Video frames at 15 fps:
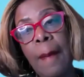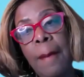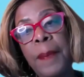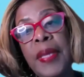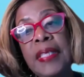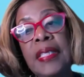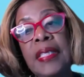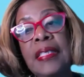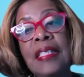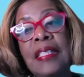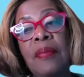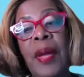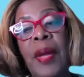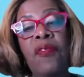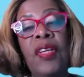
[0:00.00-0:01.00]
business is
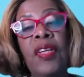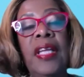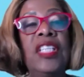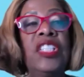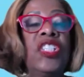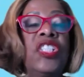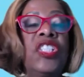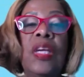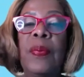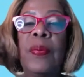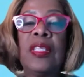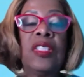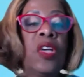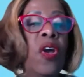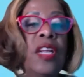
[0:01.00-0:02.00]
about relationship and
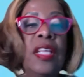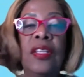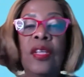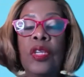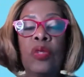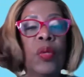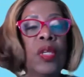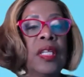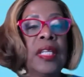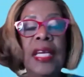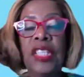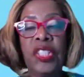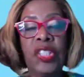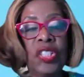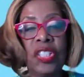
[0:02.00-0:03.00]
turning those
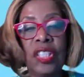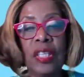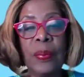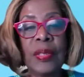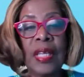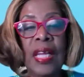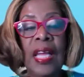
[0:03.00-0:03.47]
relationships